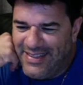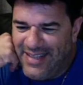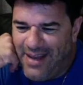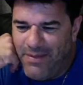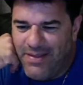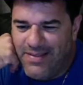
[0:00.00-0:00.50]

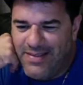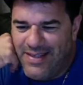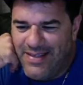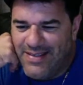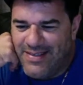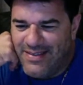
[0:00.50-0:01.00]
I'm just
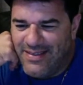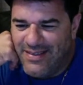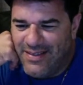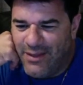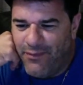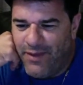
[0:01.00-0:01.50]
teasing.
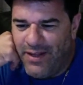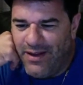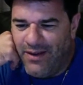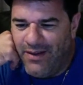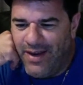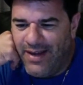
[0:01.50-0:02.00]
You're feeling
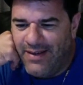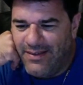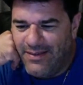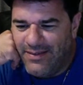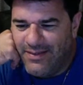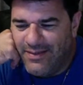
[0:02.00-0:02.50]
all right?
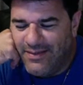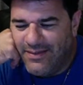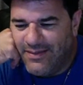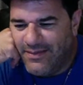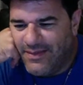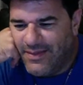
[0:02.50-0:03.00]

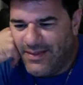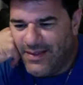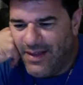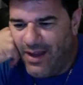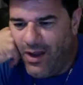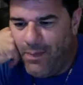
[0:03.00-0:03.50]

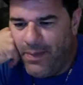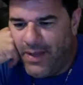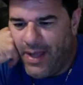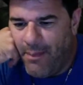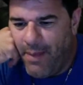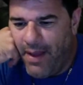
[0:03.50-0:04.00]
I hope you
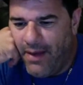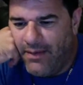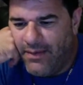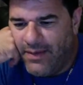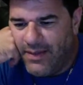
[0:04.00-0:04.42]
get better.